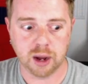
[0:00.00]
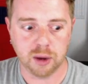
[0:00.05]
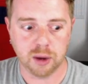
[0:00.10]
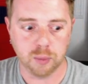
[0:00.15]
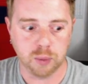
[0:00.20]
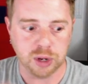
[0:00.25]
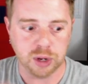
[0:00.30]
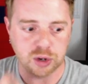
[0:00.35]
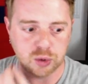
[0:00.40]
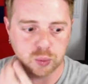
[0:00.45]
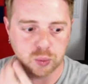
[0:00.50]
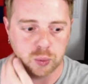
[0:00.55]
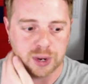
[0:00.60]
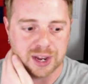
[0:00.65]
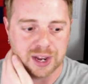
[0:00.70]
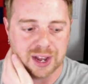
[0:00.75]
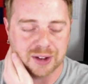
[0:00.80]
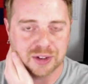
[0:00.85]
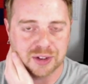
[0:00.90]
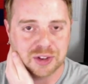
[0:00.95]
which
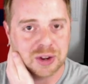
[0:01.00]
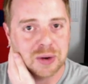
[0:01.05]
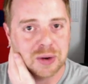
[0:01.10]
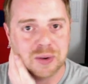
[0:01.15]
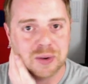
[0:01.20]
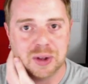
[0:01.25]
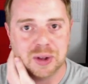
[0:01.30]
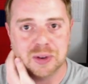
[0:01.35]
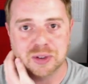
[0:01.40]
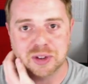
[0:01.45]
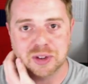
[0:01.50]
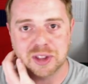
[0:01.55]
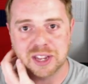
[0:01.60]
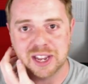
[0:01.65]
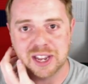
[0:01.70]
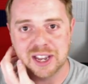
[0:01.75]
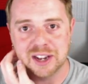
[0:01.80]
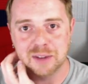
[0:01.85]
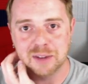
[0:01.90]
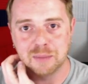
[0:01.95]
we got so close to
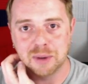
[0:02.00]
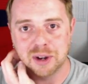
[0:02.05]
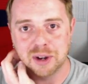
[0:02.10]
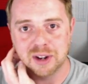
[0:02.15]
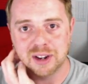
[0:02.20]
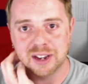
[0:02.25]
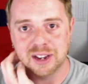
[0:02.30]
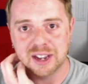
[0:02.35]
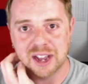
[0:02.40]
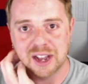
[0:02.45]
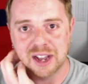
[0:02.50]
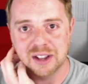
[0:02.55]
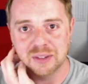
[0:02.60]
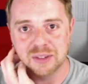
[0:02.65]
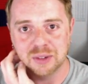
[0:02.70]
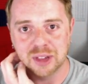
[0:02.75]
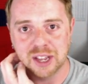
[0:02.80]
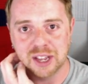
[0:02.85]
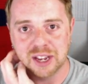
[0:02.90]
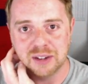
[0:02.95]
the end, but it
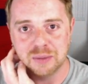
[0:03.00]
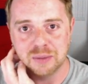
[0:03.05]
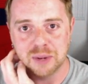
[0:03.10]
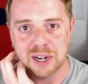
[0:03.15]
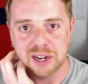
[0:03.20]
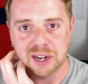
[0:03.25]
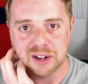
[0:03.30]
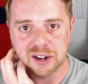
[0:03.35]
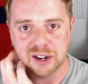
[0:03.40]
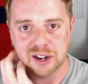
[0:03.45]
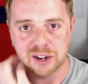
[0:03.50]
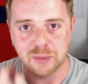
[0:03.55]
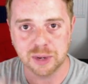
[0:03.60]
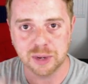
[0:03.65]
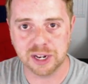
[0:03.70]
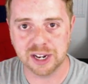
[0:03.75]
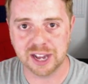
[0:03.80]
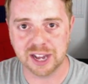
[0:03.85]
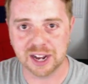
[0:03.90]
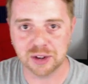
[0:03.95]
got late and we got tired and we
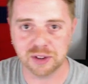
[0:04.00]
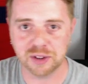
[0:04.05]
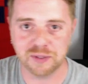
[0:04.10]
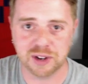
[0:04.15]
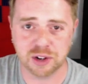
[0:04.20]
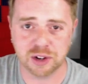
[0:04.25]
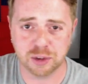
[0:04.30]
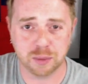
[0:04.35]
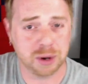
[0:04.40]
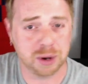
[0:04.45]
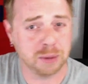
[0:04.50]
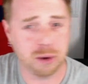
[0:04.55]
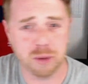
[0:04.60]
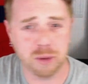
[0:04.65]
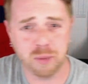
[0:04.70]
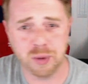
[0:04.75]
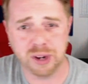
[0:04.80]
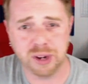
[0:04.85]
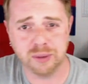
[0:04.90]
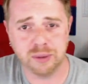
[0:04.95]
didn't actually finish it, but I'm
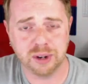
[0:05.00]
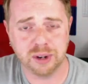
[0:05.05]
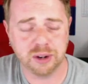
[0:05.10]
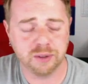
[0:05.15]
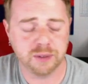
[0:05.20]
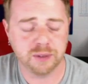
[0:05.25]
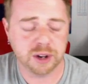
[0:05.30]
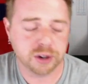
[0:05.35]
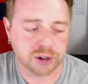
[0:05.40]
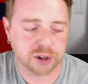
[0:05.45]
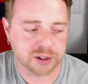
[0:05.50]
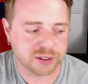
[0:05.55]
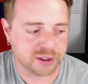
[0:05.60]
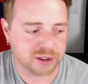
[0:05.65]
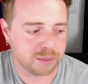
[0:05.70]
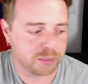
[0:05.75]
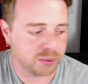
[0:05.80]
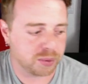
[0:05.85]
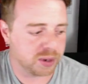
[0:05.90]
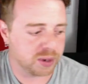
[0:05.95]
hoping we do finish it at
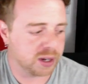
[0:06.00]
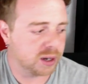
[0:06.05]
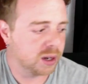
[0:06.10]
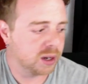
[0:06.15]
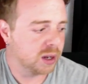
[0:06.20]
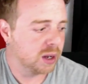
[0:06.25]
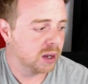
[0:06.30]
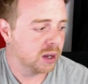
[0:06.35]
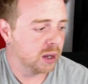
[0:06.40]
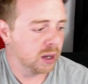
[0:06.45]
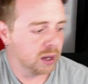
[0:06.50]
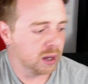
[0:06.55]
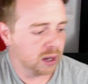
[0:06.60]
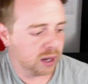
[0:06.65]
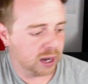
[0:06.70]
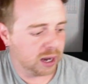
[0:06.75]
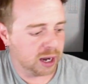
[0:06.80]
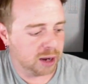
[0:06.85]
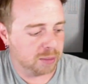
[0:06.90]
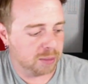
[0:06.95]
some point.
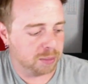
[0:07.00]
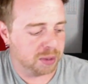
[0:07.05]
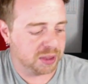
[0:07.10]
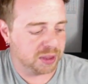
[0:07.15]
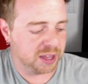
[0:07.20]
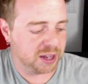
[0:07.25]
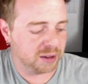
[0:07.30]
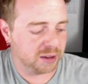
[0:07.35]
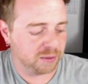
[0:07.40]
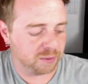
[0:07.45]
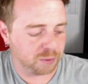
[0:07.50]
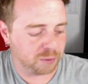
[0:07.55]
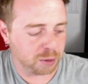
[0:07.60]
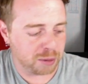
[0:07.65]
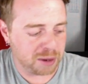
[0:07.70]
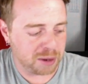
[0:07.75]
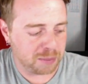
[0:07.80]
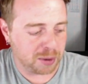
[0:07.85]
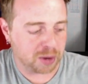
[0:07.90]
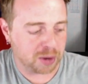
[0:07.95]
But then for
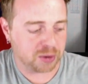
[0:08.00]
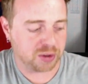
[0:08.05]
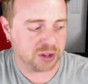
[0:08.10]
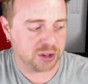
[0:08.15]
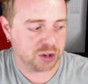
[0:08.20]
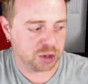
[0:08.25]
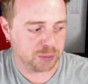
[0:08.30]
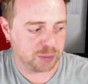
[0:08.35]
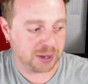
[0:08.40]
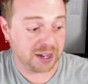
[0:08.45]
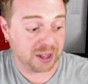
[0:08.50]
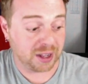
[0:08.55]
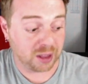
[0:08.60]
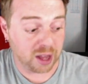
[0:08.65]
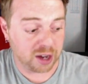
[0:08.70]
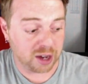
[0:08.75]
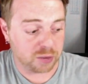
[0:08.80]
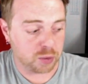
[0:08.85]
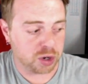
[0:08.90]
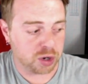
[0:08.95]
me personally, just spending a
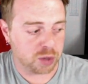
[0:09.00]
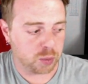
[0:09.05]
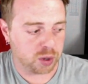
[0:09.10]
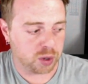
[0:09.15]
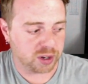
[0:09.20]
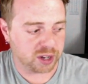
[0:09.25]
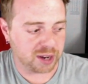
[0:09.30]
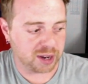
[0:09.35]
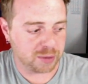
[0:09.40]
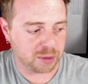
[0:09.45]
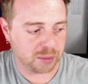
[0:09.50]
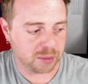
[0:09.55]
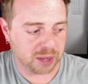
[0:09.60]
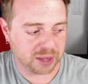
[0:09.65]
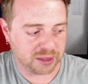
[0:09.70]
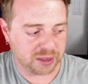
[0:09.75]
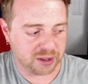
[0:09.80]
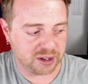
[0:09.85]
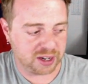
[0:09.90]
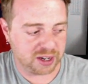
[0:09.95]
lot of one-on-one time with them,
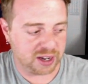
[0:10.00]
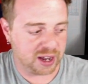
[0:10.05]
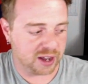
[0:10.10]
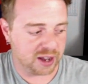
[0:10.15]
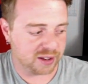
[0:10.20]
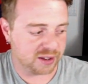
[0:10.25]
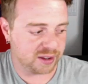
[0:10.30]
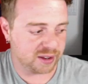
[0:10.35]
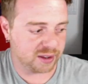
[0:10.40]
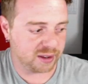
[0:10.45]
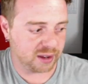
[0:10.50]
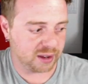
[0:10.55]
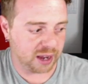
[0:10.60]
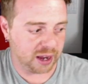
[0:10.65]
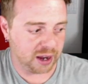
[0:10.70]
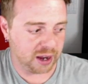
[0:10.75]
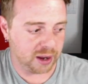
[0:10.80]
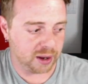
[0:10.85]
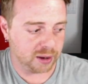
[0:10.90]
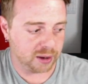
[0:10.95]
like the DS
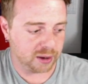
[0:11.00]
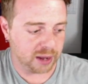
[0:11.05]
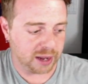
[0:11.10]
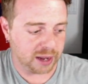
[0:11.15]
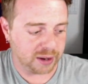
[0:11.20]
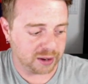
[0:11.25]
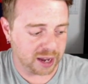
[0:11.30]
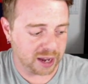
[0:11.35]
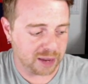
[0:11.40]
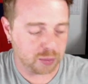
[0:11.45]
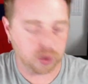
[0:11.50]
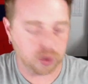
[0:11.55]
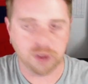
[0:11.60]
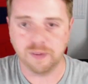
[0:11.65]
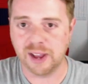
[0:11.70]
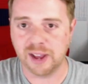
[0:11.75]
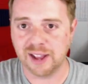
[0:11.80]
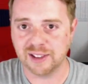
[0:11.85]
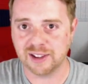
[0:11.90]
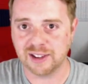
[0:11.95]
and Game Boy
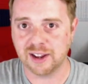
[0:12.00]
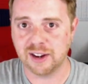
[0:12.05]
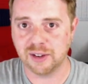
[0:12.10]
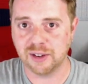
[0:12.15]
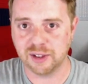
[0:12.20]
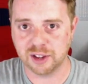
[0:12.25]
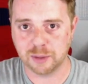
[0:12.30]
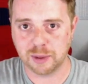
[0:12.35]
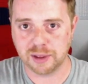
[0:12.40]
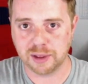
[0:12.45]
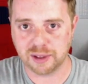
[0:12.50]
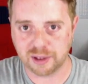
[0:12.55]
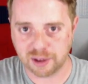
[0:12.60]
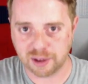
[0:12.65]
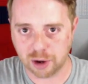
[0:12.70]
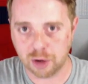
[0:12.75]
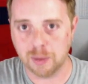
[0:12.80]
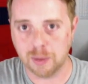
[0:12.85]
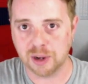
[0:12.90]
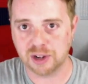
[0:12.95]
Advance titles, I spent
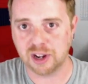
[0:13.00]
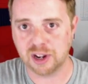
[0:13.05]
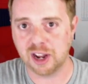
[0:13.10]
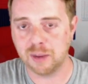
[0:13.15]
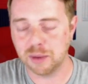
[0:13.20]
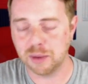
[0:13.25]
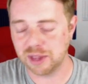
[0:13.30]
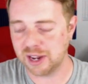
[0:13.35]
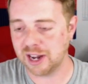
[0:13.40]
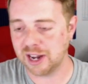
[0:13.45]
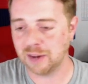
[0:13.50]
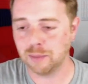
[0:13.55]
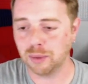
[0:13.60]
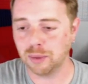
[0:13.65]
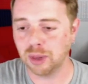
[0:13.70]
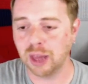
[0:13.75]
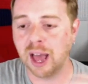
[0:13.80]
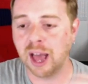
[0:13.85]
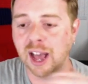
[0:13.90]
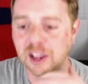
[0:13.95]
so much time with them, had a
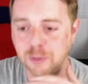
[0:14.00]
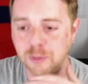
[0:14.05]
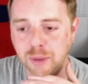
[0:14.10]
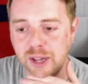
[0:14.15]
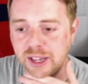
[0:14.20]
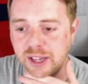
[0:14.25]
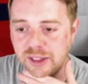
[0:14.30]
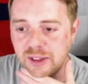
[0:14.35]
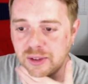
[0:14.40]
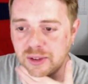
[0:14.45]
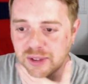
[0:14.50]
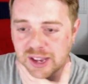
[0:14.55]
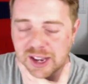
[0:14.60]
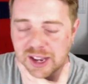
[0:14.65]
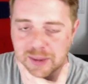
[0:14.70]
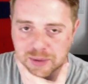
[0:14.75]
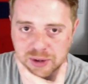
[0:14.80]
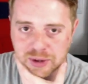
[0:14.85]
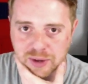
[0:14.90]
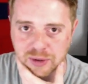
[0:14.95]
blast playing those
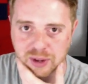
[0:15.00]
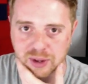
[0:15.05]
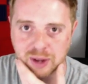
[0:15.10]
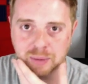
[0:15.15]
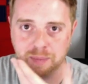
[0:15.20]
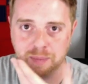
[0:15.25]
games. So